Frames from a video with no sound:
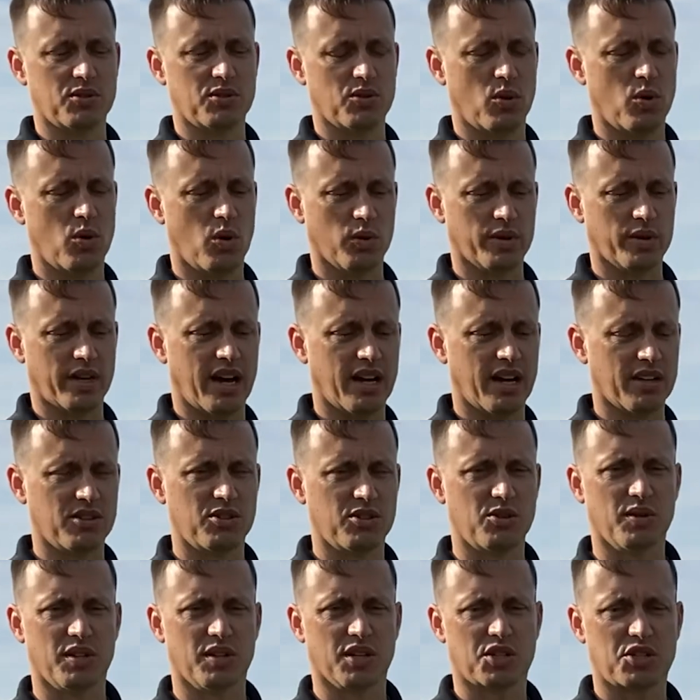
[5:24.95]
to hold on
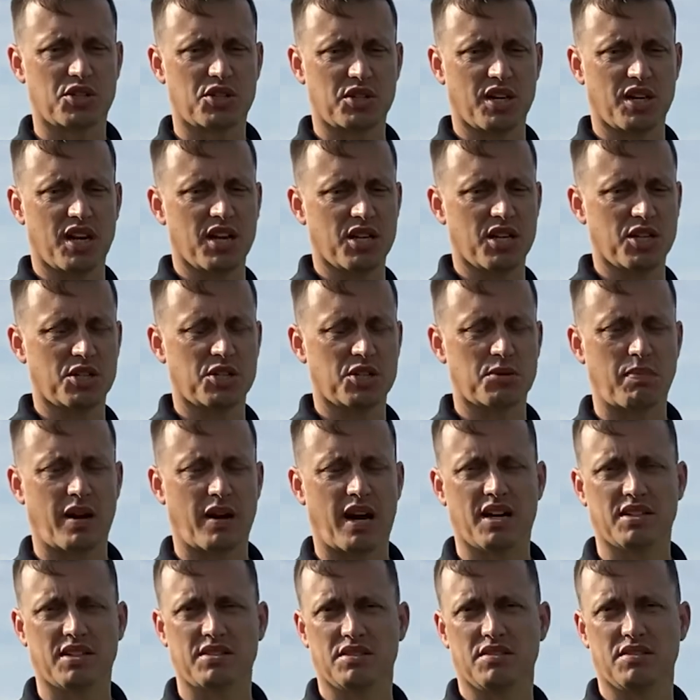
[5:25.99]
to and exchange
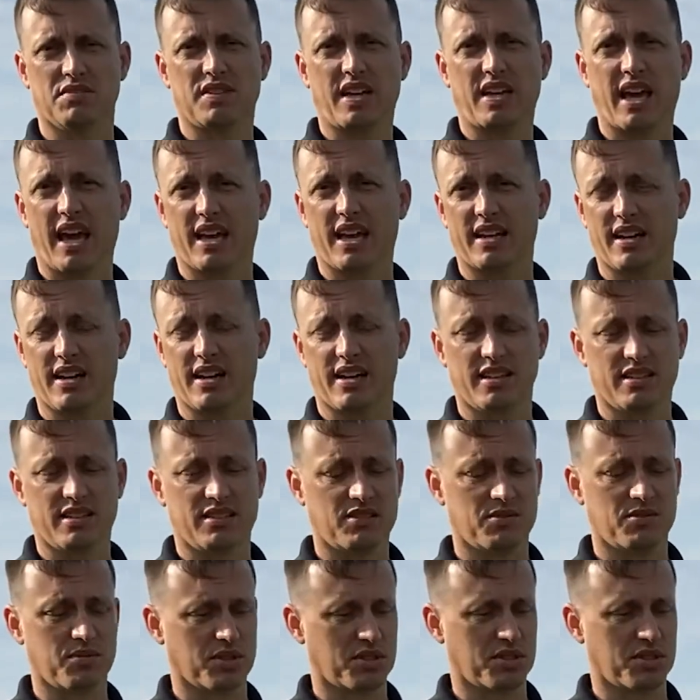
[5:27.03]
positive cations,